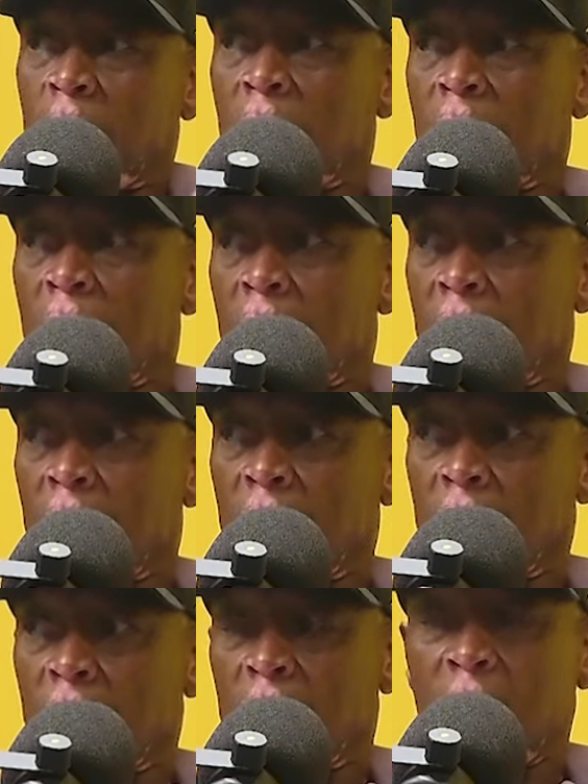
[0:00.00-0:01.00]
Yeah,
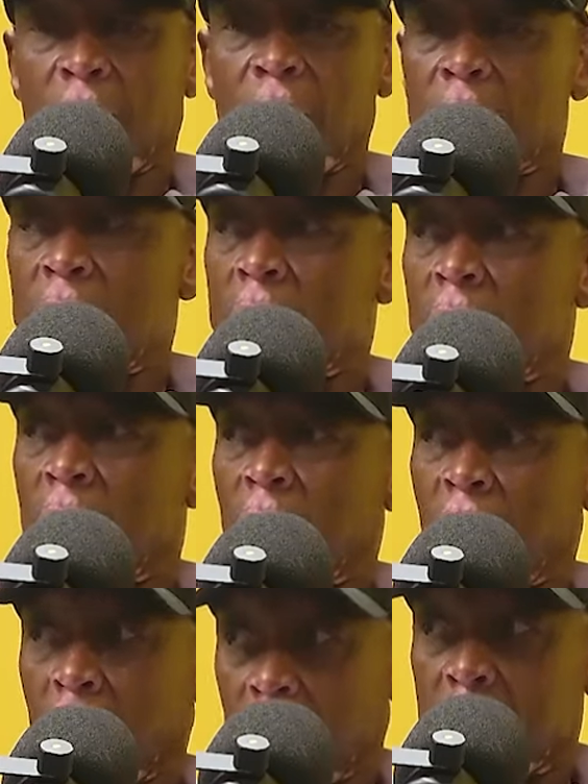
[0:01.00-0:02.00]
my first season
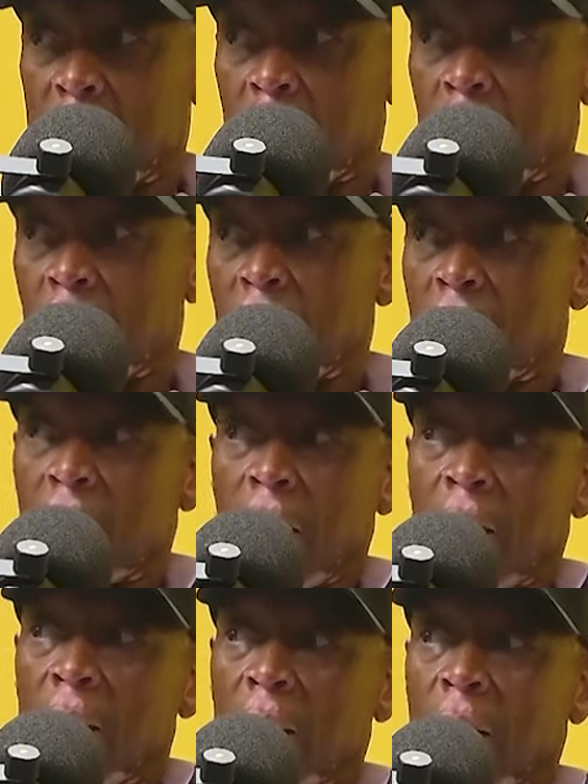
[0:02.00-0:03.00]
against them, ah,
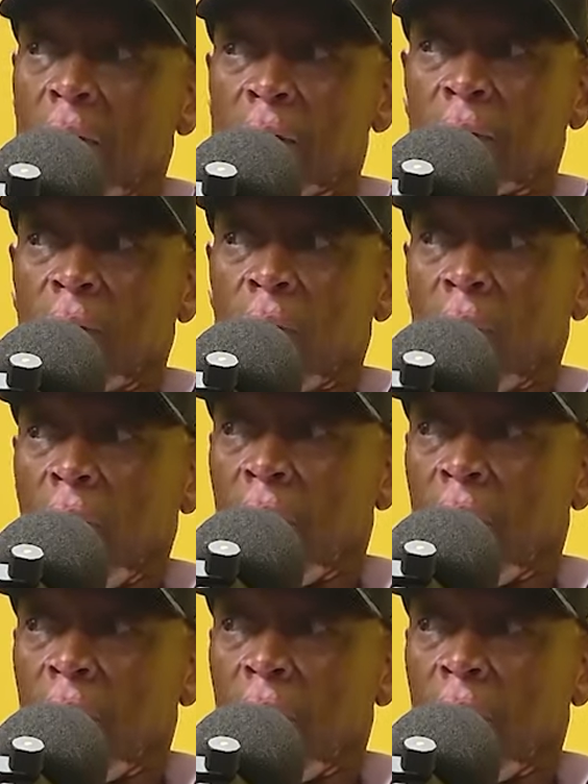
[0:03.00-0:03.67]
they gave us four. Eh?